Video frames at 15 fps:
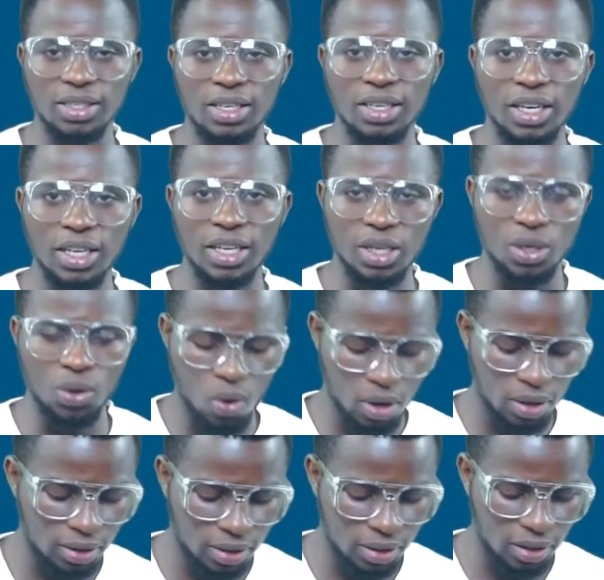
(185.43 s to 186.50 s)

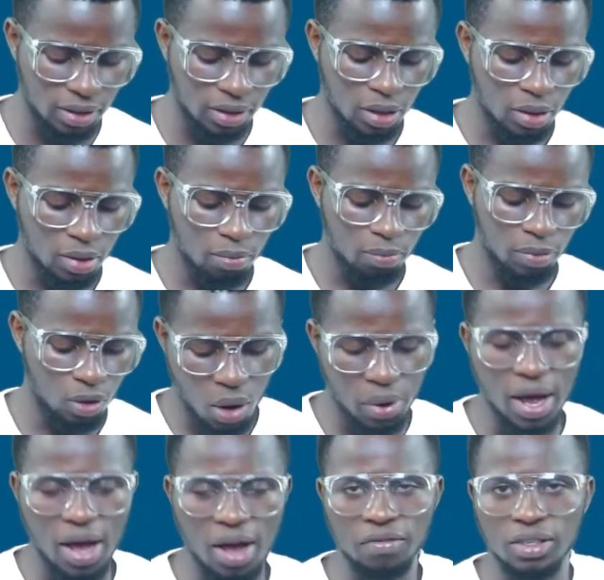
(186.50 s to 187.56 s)
inequality below.
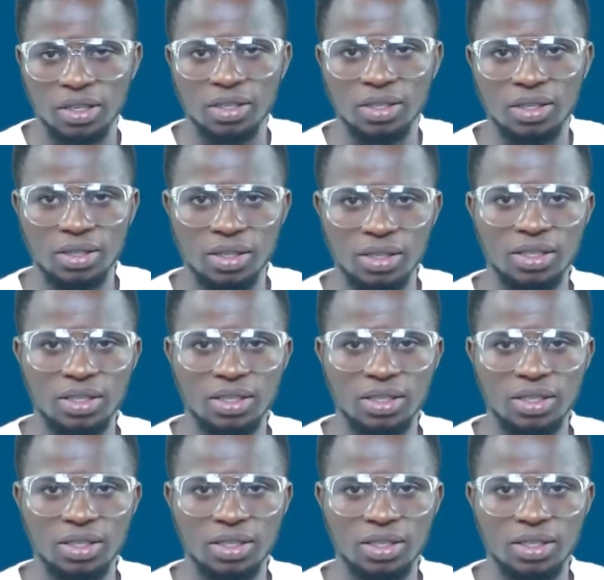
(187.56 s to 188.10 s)
And we have this.